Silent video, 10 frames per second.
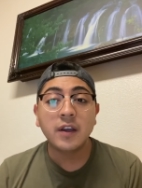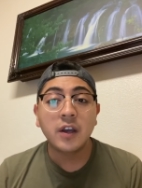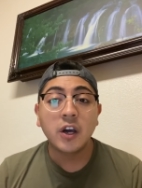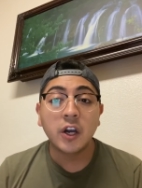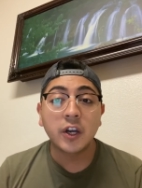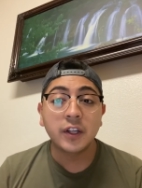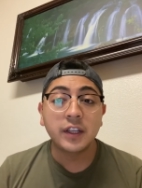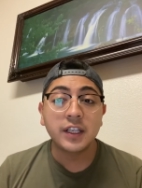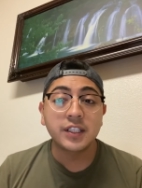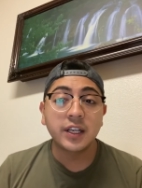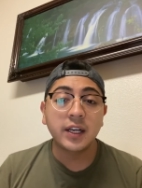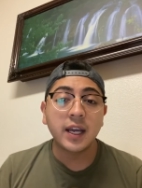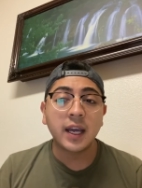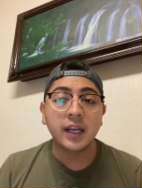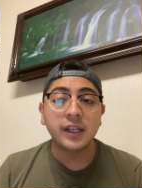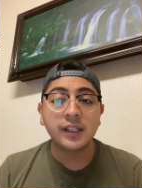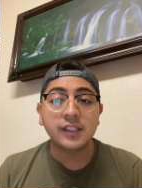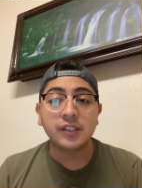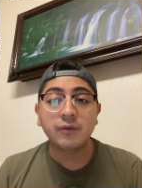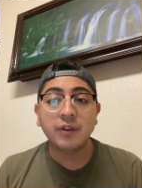unconditioned and
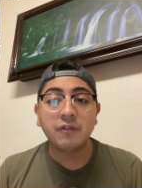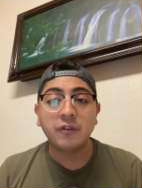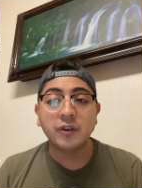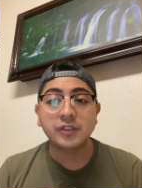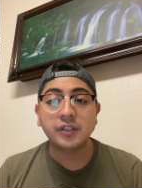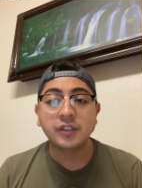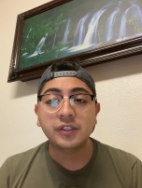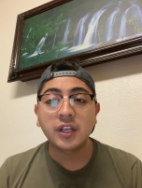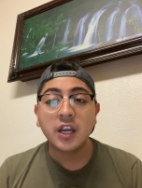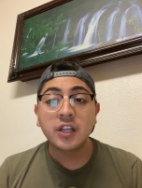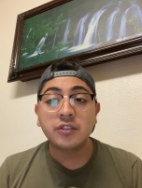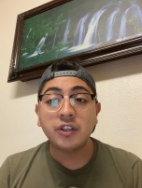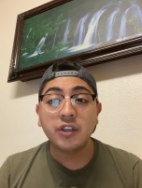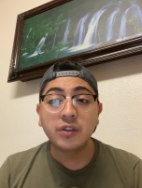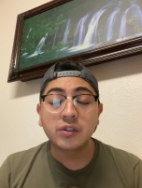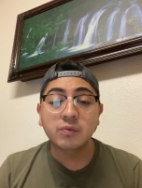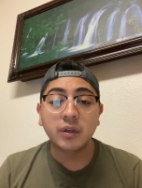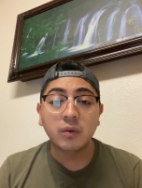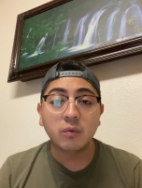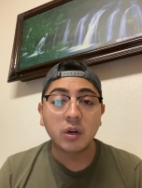conditioned reinforcers to use
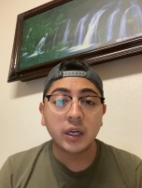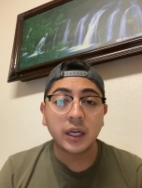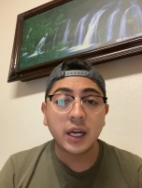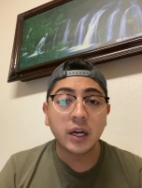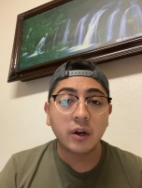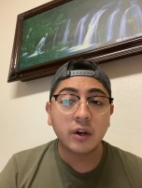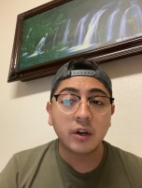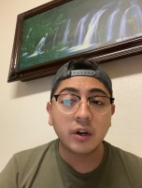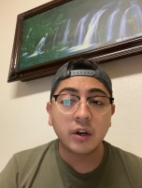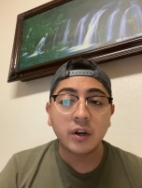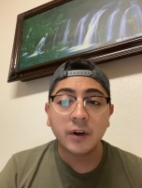when rewarding a learner,